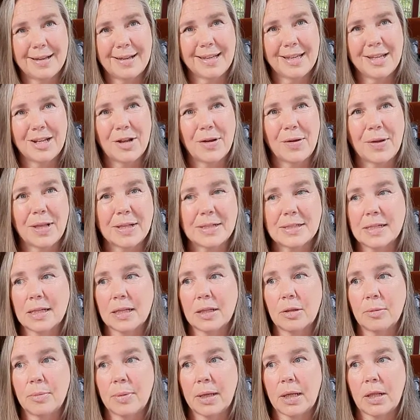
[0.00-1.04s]
you know, gets a
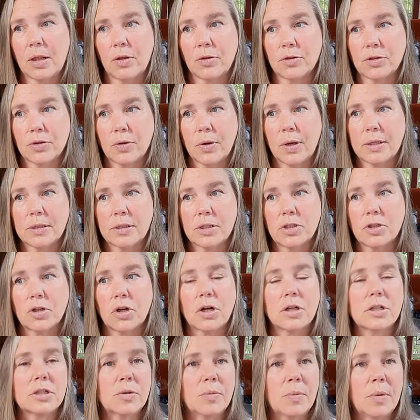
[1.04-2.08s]
little bit closer and
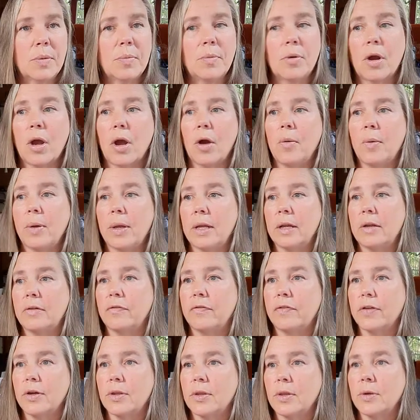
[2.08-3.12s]
starts, we will go in and
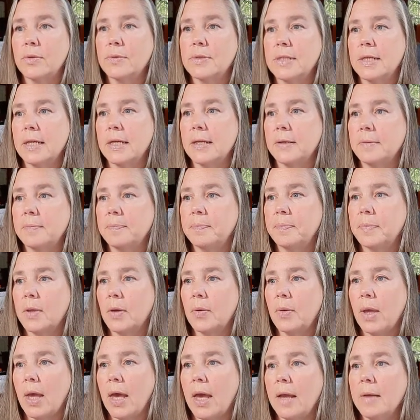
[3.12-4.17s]
fill those in.
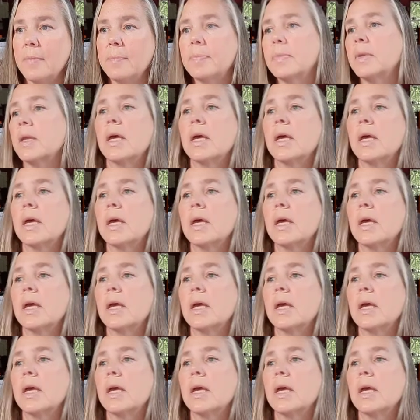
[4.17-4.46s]
Okay.